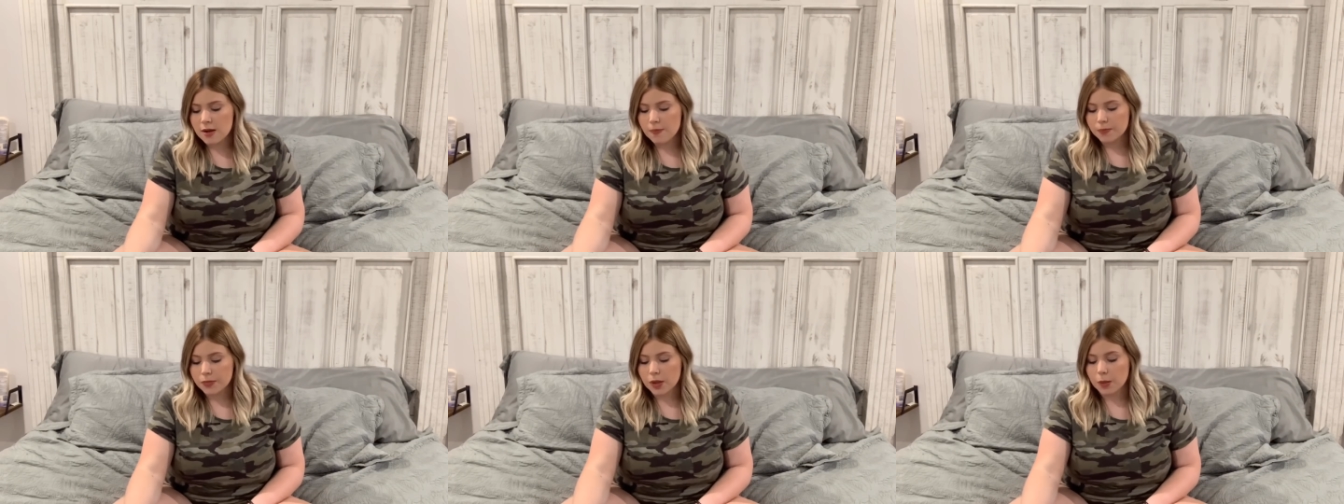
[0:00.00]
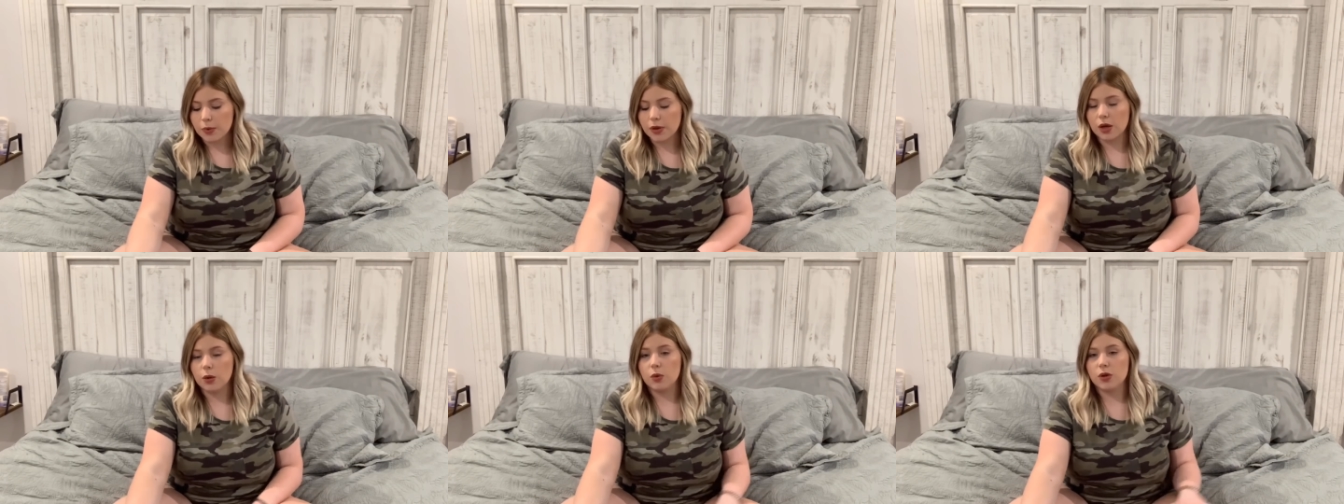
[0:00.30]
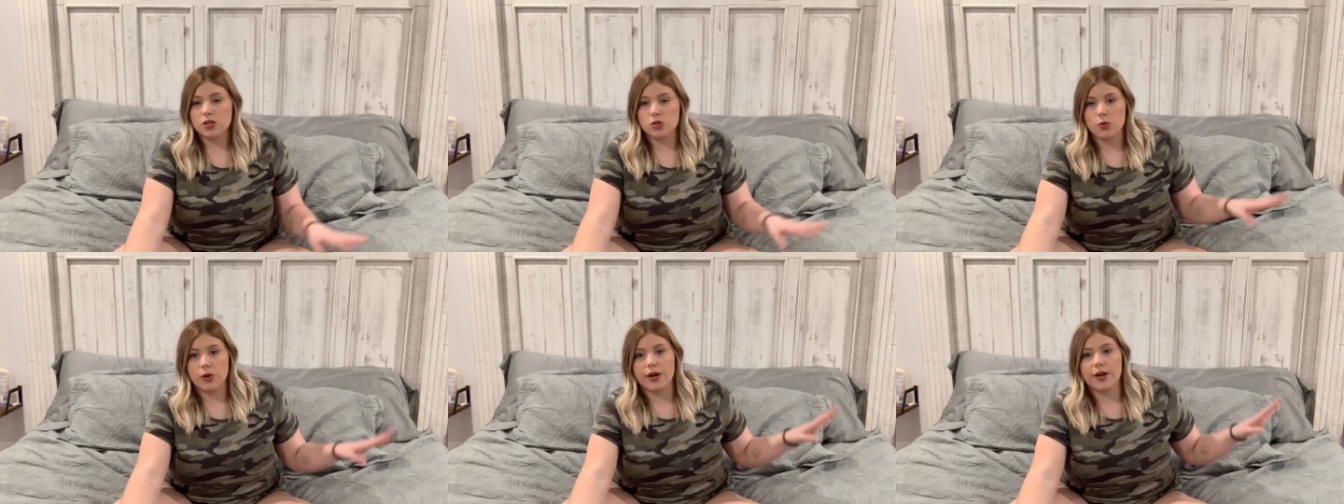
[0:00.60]
But I
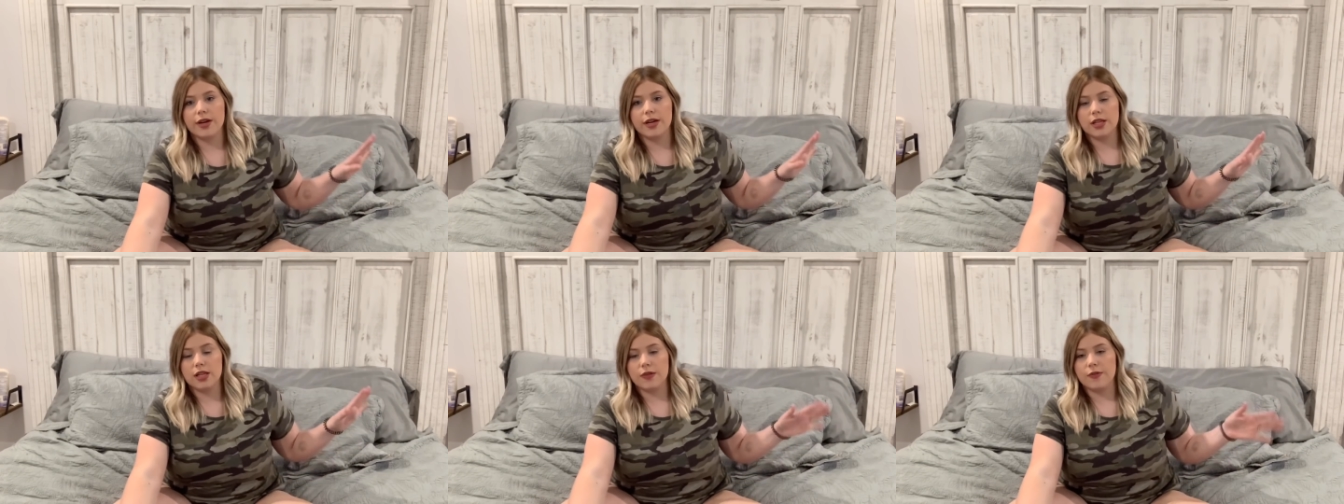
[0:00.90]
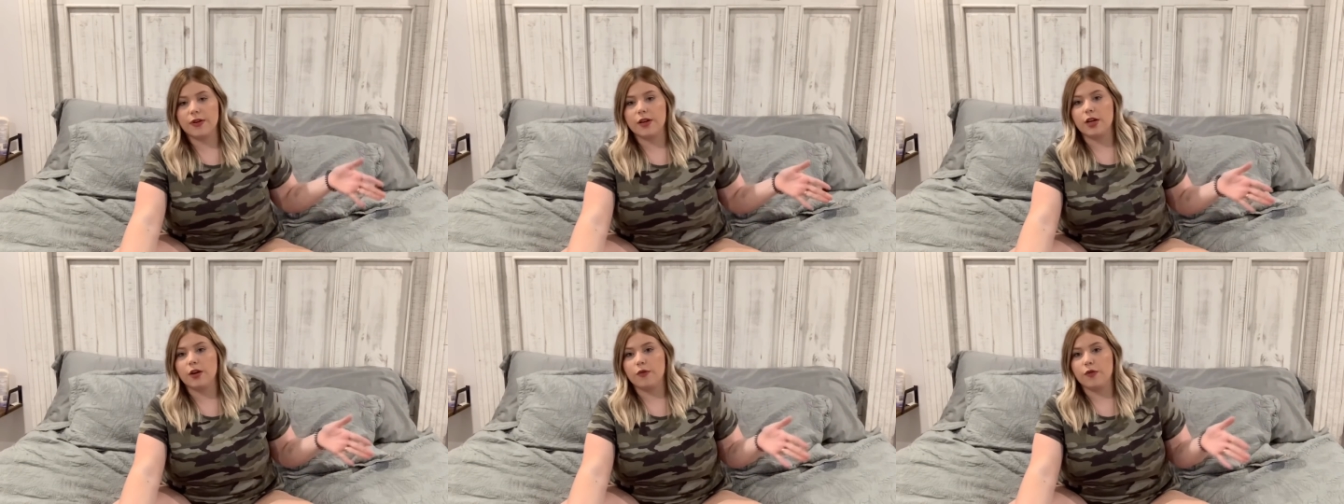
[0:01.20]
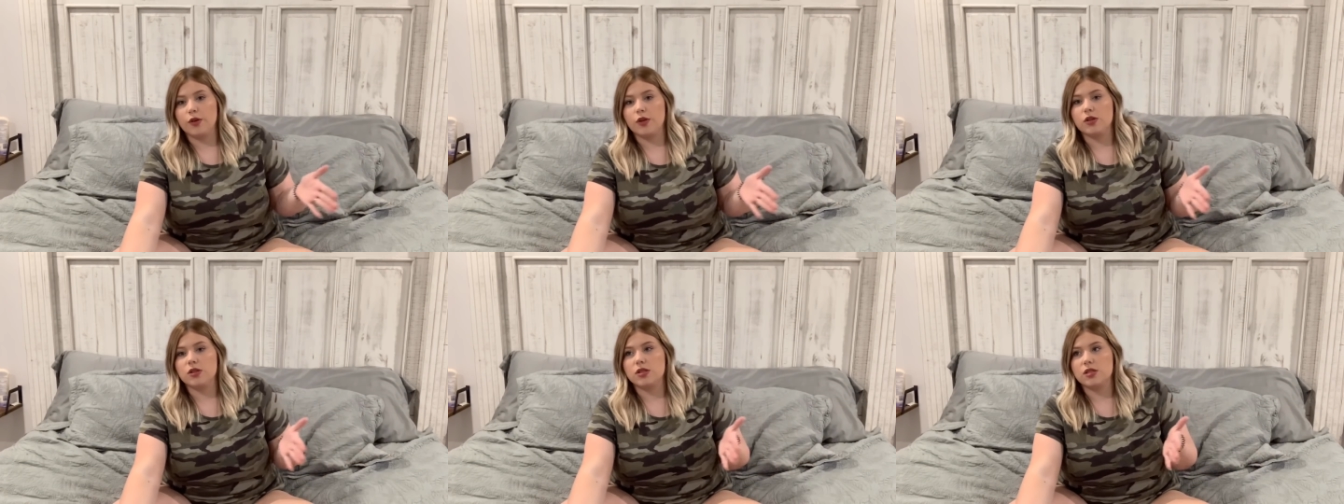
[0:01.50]
was wearing it the very
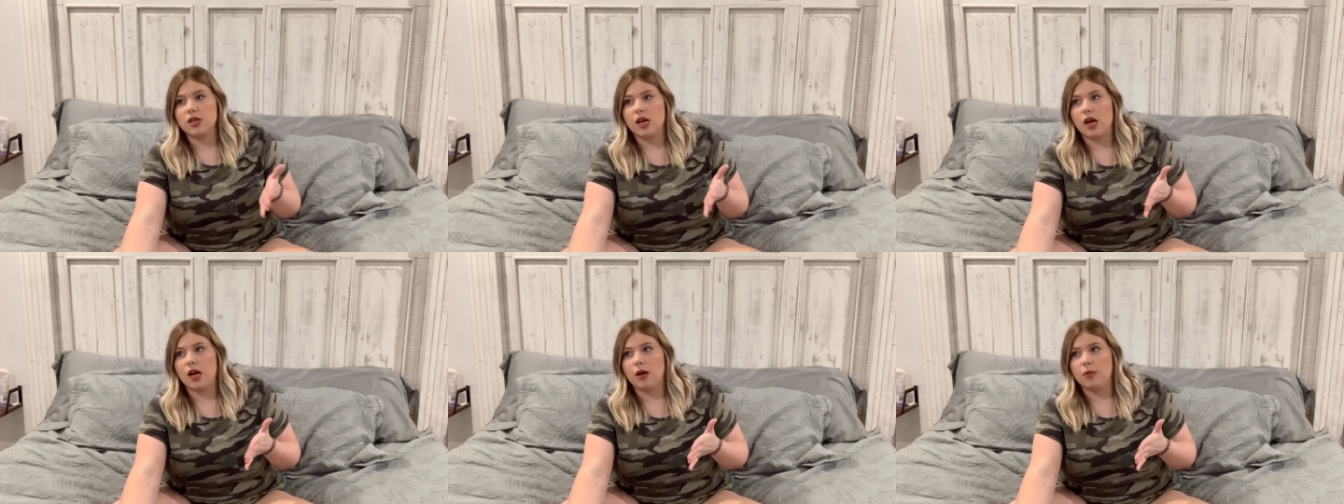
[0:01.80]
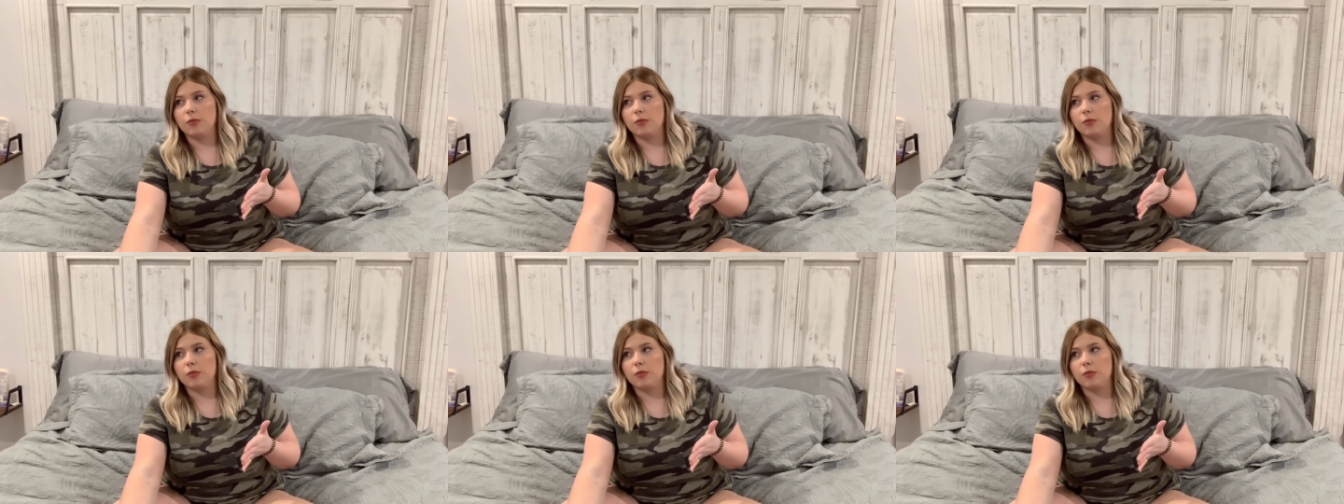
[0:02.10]
first um,